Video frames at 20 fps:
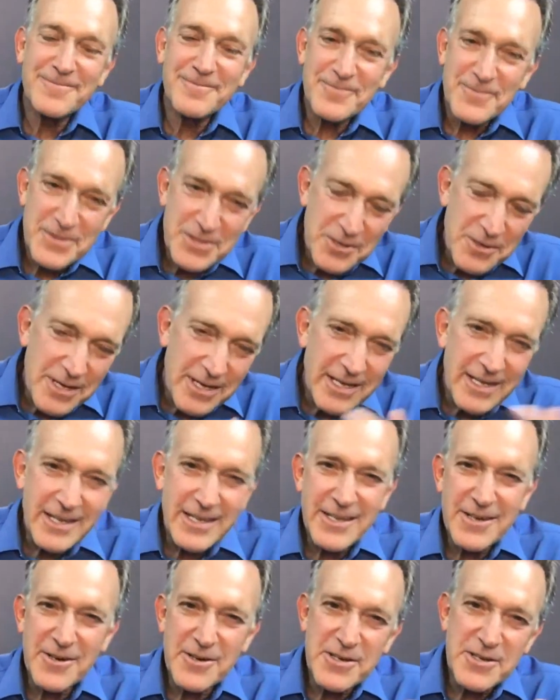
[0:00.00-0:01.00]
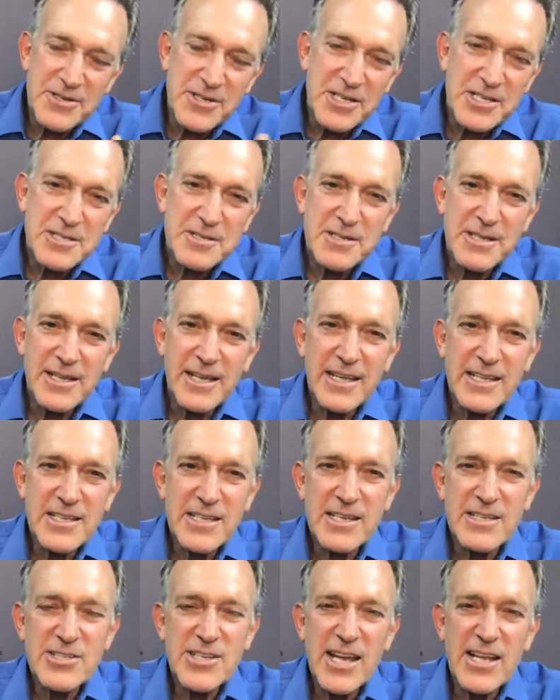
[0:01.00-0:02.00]
you know, you just you get
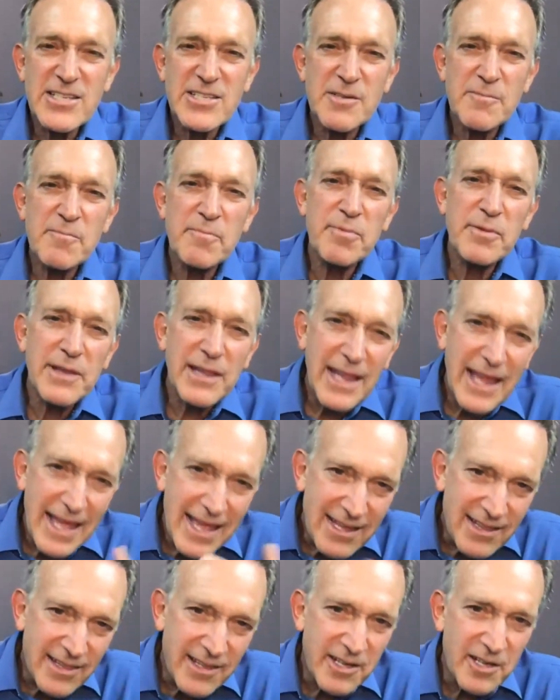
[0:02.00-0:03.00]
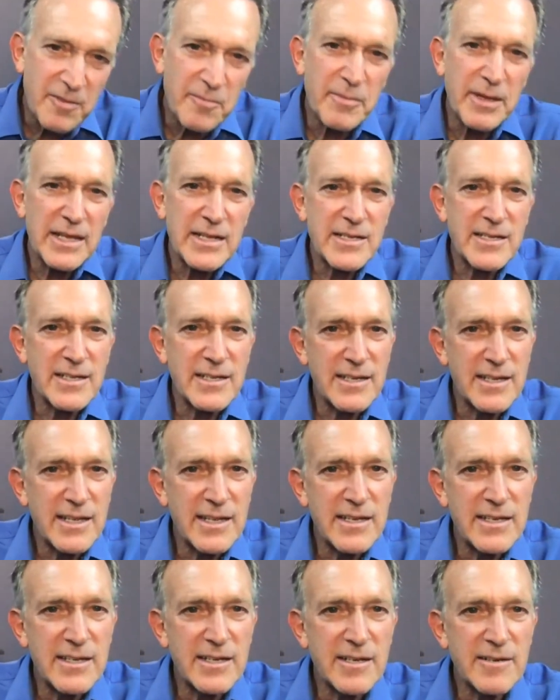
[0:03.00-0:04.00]
a chance to play a little bit, and
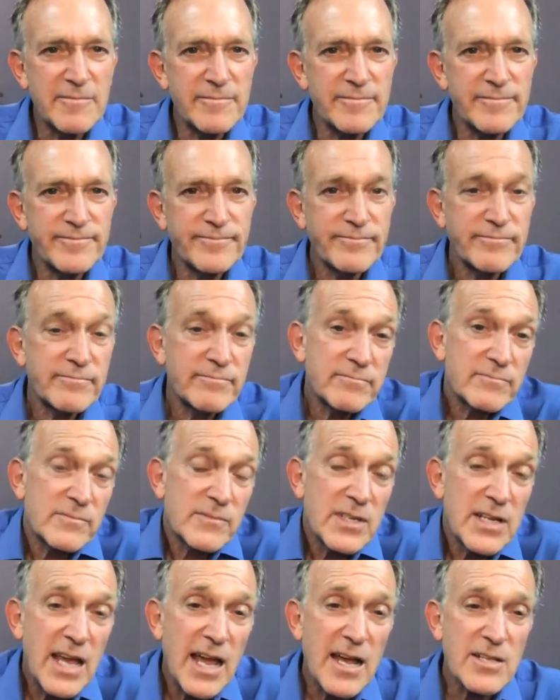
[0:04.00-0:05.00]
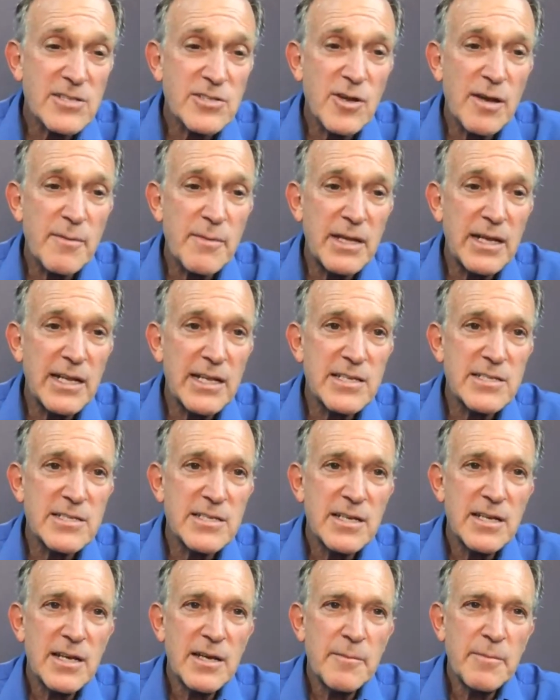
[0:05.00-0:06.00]
and um, yeah. So okay. I mean,
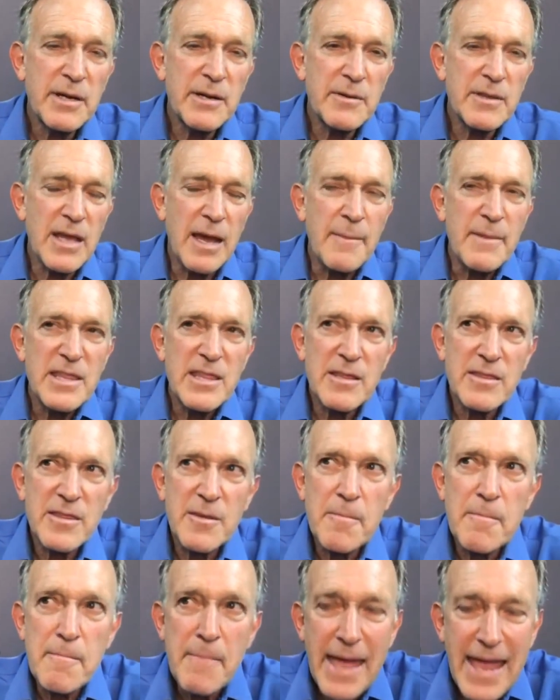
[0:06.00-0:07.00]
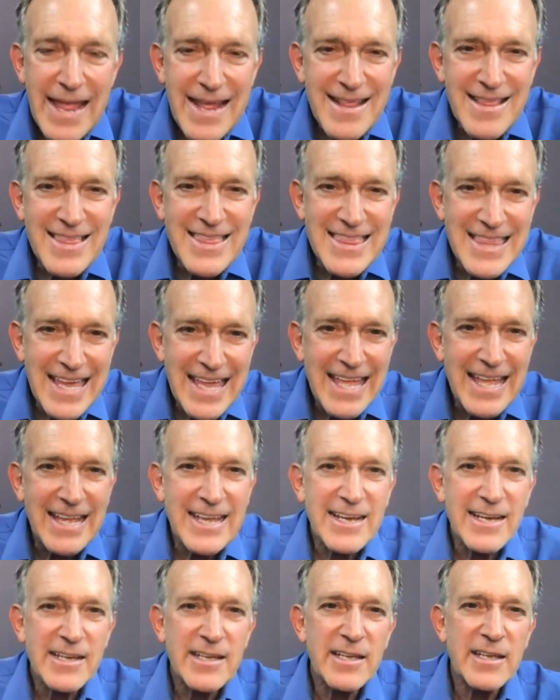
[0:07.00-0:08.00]
but I mean, the, the main
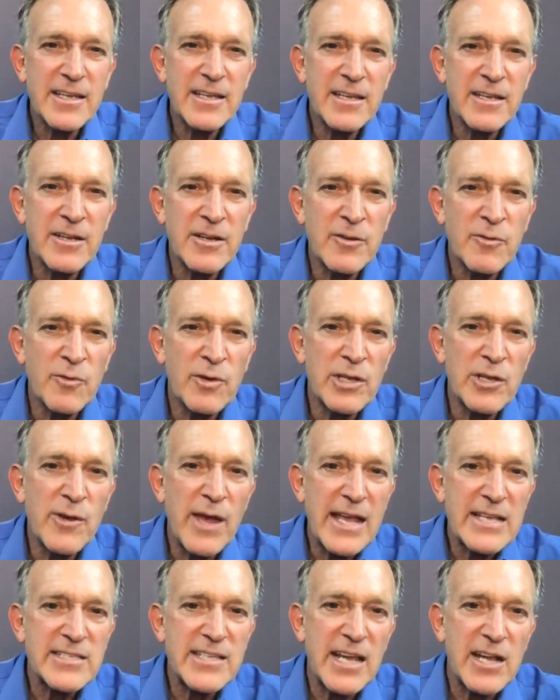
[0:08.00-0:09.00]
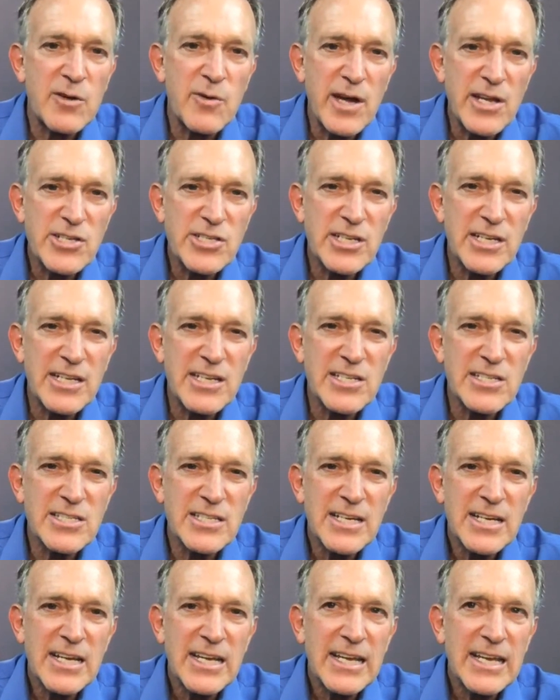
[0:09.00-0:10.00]
thing when you ask that question is
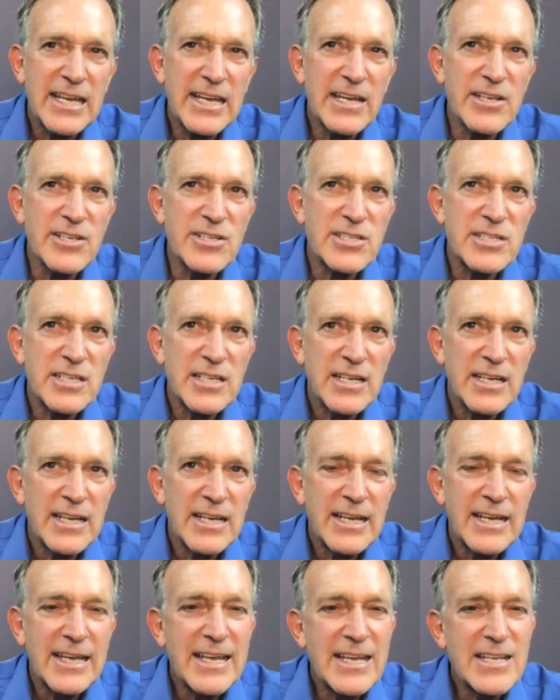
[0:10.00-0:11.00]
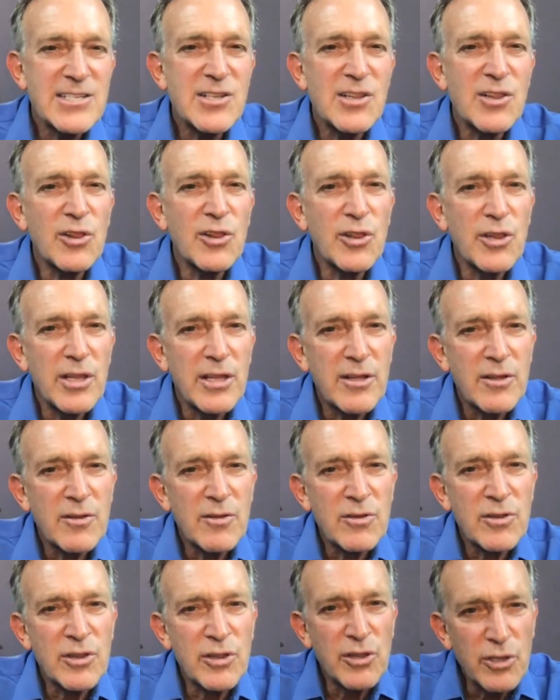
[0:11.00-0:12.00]
is is
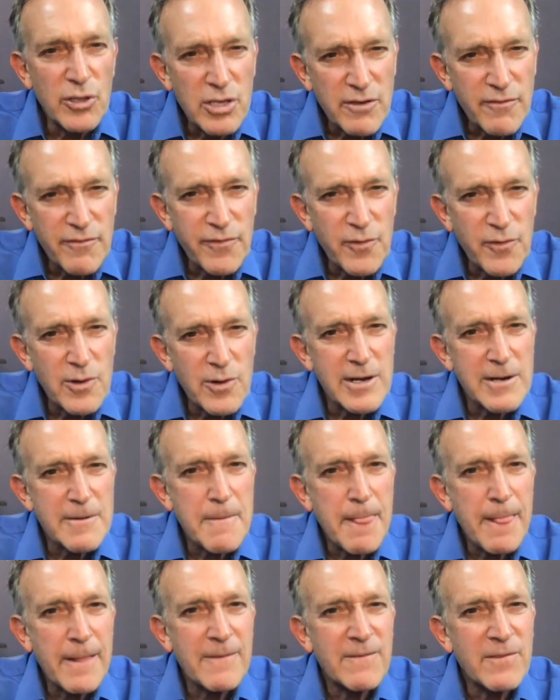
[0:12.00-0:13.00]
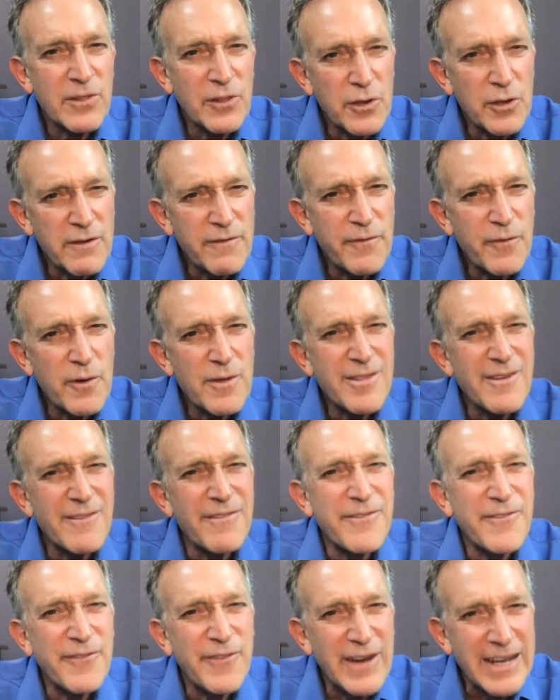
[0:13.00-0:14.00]
look for look for the
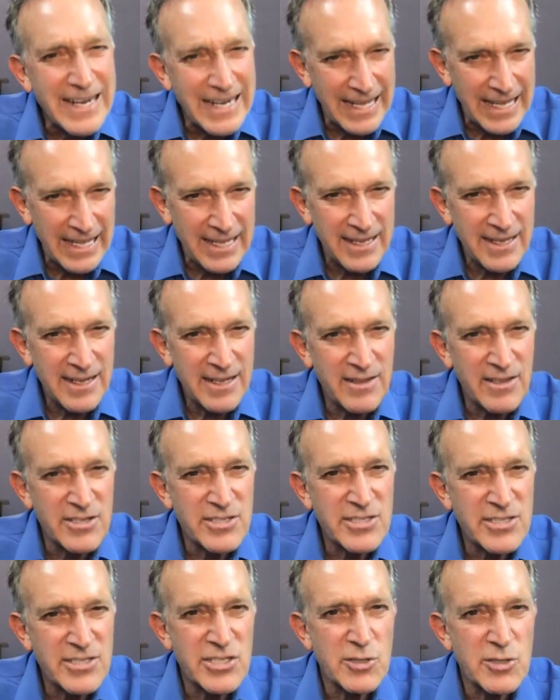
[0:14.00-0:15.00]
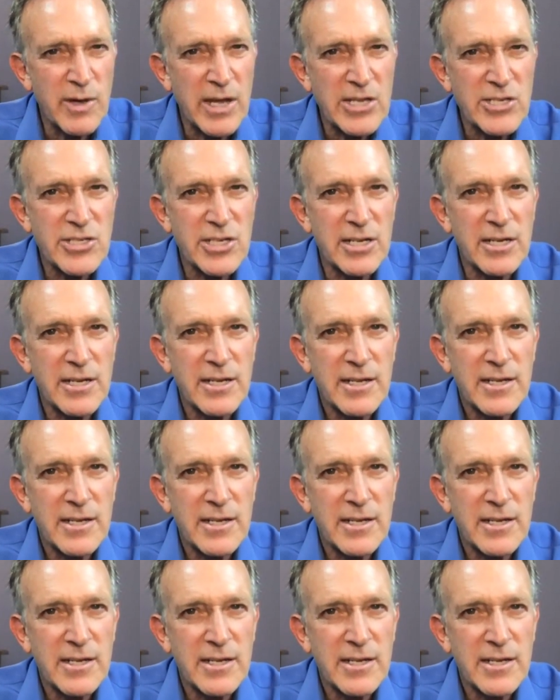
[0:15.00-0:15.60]
funny in the situation.